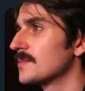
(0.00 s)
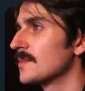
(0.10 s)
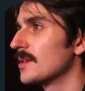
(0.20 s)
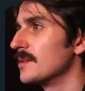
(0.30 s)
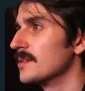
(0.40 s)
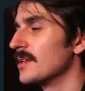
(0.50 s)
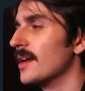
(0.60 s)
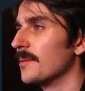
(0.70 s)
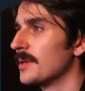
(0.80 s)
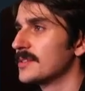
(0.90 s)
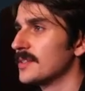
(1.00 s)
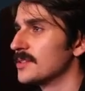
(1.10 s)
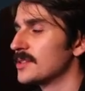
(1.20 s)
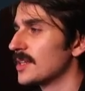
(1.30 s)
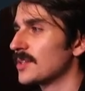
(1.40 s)
Because, yeah, I'm guessing it's just,
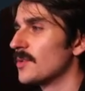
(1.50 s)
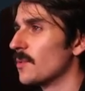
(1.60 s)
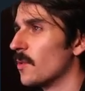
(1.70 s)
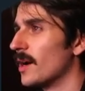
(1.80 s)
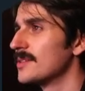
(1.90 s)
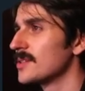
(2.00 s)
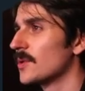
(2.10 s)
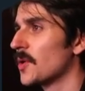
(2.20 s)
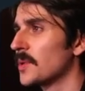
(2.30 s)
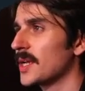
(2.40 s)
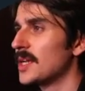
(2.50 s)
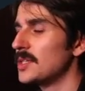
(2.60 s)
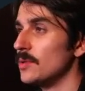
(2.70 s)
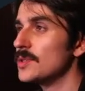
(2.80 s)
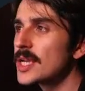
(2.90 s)
I don't know why it's so complicated.
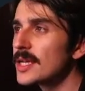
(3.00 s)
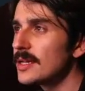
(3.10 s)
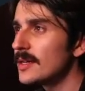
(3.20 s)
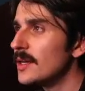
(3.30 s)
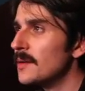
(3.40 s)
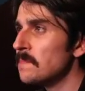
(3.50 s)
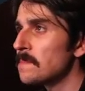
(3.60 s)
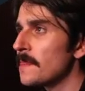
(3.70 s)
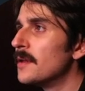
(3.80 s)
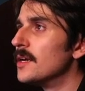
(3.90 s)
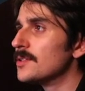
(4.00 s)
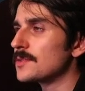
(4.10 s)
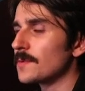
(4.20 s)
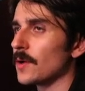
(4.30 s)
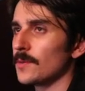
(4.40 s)
Usually, just for
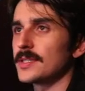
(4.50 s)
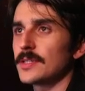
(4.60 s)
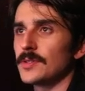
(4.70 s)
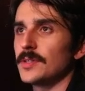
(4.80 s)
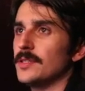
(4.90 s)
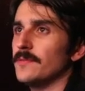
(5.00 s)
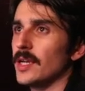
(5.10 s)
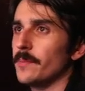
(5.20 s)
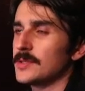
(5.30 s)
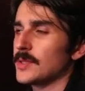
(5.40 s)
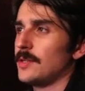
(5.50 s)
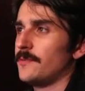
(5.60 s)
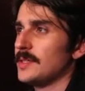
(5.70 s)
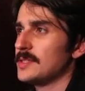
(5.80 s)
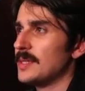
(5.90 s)
context on the developer side of things,
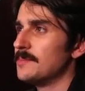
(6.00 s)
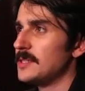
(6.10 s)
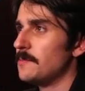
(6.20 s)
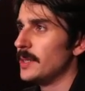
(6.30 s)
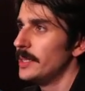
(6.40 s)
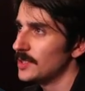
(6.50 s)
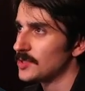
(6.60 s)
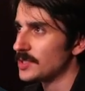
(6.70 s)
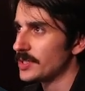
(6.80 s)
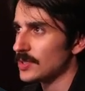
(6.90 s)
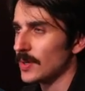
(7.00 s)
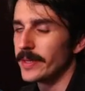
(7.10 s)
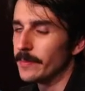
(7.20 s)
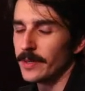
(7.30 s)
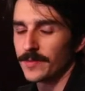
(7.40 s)
an MCP is just a tiny bit
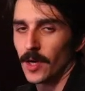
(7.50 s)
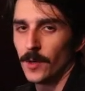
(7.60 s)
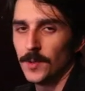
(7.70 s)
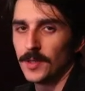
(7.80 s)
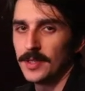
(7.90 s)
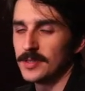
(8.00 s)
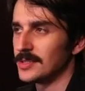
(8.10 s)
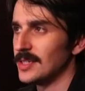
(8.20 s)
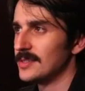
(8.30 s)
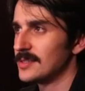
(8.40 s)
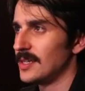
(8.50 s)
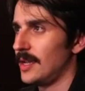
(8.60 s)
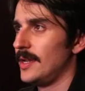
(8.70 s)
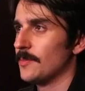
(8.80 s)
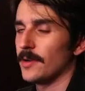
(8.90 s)
of code that sits in
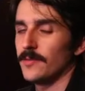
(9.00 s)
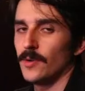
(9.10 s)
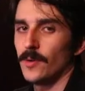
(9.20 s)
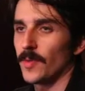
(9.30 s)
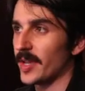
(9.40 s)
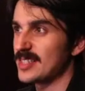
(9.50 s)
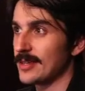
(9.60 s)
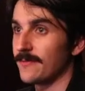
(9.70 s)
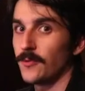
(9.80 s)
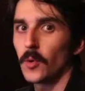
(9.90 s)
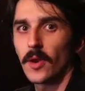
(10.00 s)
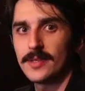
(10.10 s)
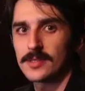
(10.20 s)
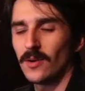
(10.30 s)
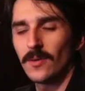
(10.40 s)
one of your, like it's like 4 lines
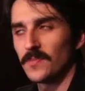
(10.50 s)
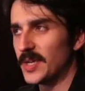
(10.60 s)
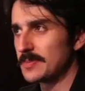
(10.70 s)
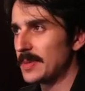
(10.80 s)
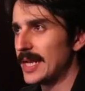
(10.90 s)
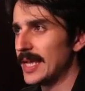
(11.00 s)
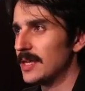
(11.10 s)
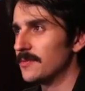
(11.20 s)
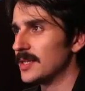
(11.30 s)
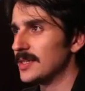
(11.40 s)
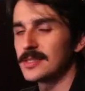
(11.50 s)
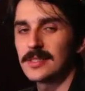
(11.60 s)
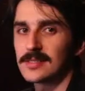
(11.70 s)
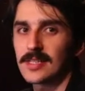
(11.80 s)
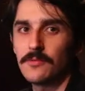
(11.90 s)
long. It's barely anything, and it's in the
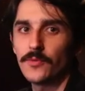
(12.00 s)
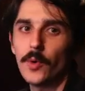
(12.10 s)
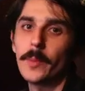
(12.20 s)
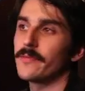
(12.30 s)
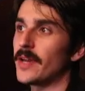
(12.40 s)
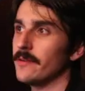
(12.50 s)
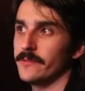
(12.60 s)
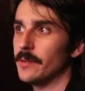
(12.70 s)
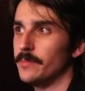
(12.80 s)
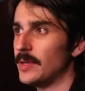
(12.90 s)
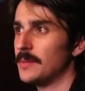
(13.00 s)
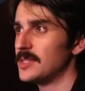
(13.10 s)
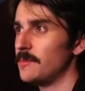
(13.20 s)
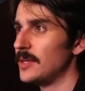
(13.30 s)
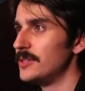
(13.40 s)
same format for every
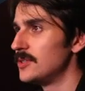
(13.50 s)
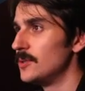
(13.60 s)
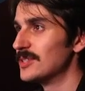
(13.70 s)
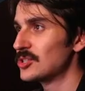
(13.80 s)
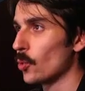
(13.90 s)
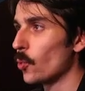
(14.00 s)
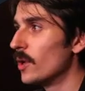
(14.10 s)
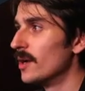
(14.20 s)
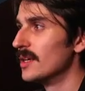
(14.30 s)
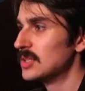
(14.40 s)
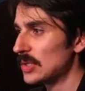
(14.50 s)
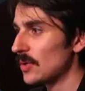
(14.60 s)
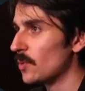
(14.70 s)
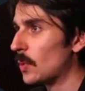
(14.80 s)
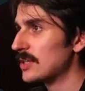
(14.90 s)
MCP you install. So I don't know
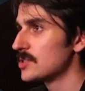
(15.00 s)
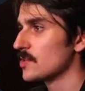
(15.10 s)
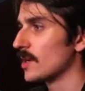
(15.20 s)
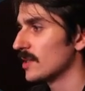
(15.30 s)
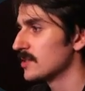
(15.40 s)
why it's struggling so